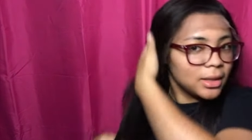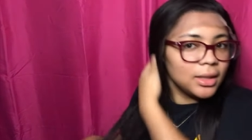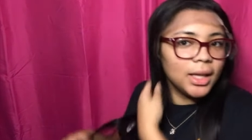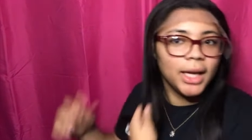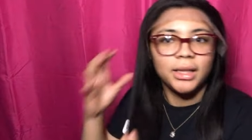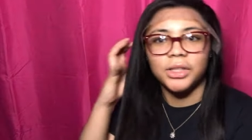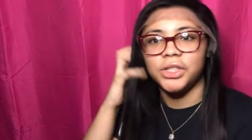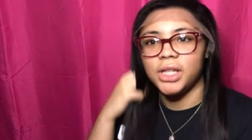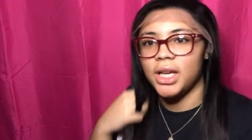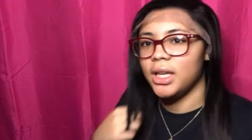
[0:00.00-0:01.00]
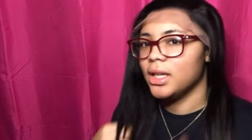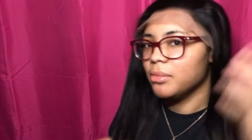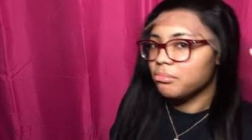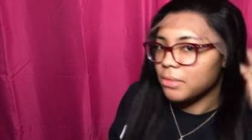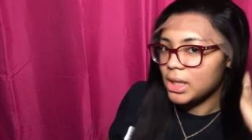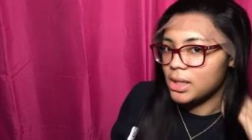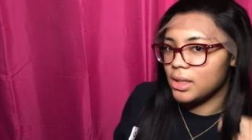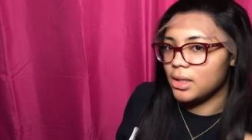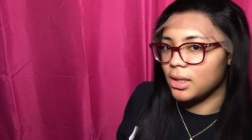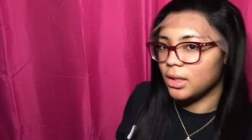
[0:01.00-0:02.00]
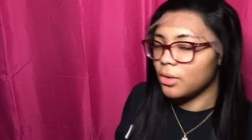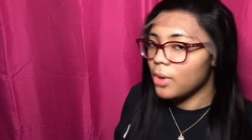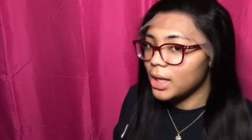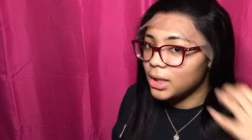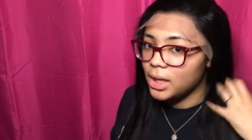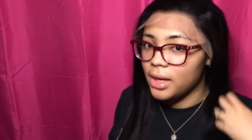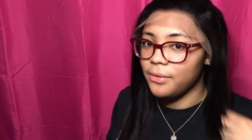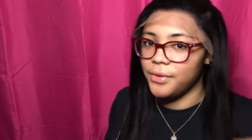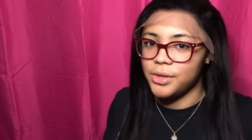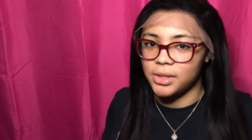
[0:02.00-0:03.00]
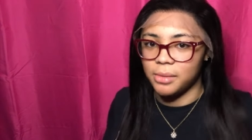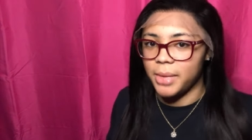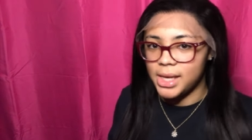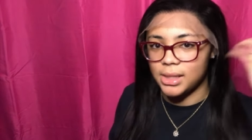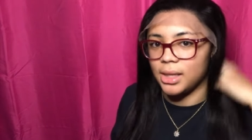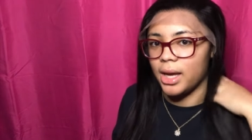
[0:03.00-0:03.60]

Like the shedding is good. The quality, it feels amazing.